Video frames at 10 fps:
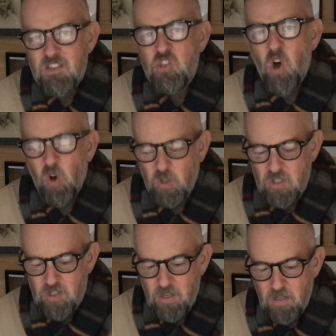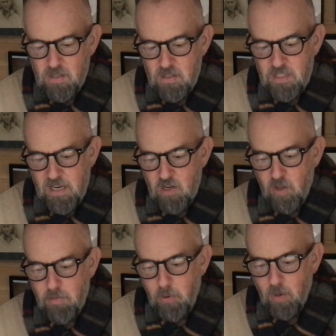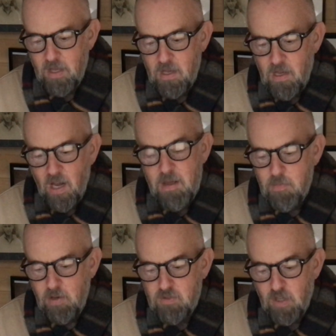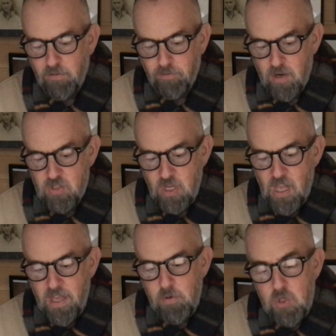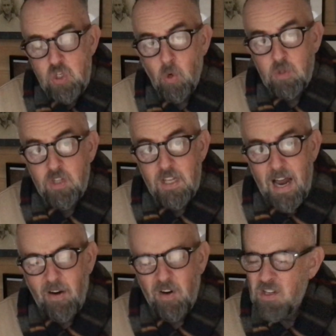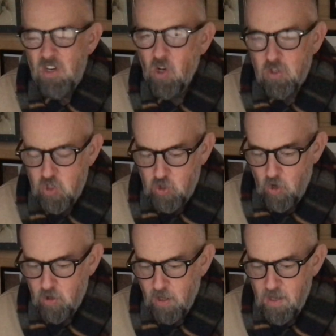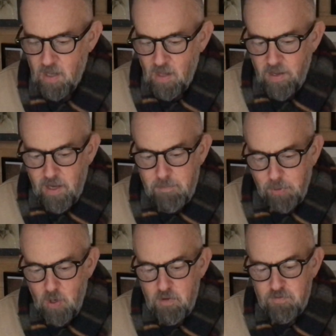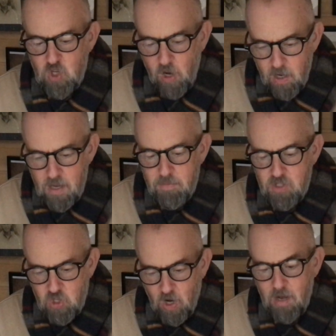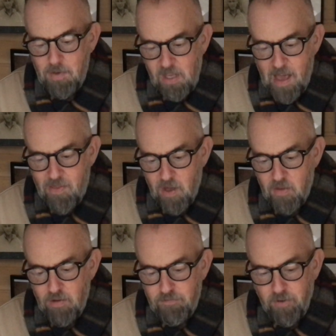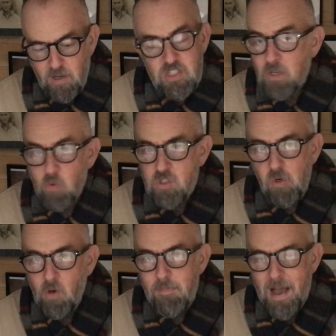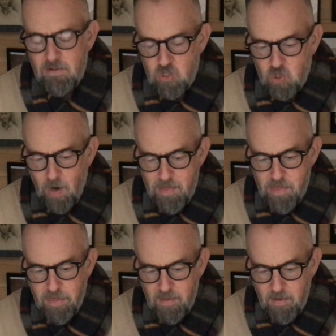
Dogs, said another boy, and he moved to the front. He was shorter than Aaron, not as strong. He'd proved time and time again, though, that fighting wasn't all about strength.